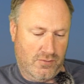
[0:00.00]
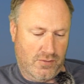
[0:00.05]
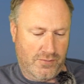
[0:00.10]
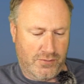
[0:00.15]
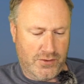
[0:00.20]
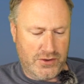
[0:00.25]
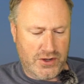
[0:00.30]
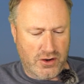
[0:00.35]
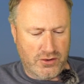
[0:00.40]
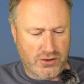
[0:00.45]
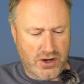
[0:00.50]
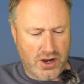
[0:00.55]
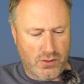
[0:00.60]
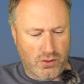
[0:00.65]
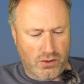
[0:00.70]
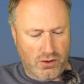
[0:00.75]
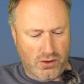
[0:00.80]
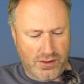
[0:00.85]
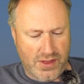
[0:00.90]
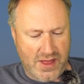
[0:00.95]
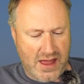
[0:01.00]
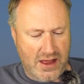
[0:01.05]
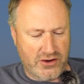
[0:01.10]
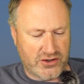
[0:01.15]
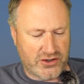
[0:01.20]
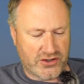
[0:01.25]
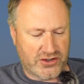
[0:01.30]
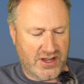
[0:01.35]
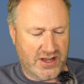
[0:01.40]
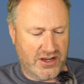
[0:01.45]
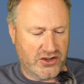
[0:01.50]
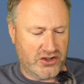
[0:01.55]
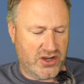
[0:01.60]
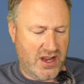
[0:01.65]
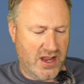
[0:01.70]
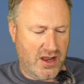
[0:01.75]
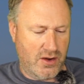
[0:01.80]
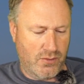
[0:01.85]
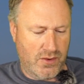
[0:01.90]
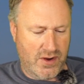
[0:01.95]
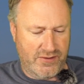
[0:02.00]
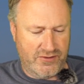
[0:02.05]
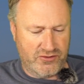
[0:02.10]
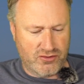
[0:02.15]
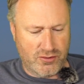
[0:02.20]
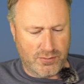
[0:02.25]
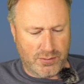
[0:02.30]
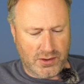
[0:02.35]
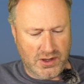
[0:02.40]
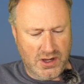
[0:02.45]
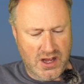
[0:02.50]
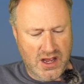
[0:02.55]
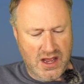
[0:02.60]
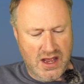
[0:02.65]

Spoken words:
If we don't know all those things yet, we're in trouble.